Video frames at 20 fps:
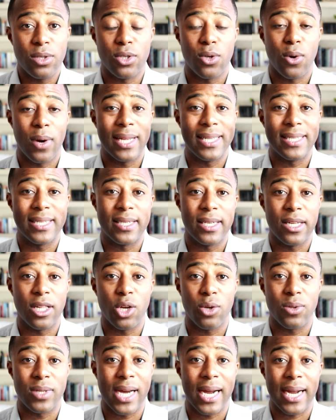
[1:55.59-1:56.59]
So at
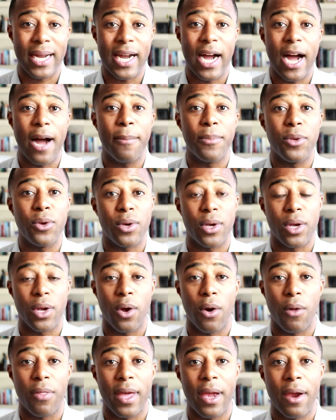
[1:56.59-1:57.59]
Zillow.com, you can
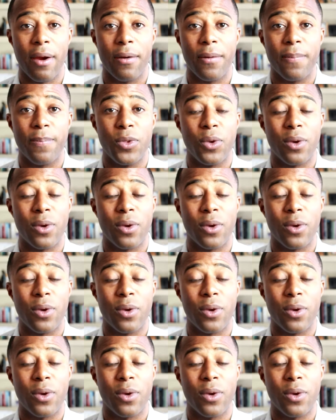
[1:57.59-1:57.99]
go there.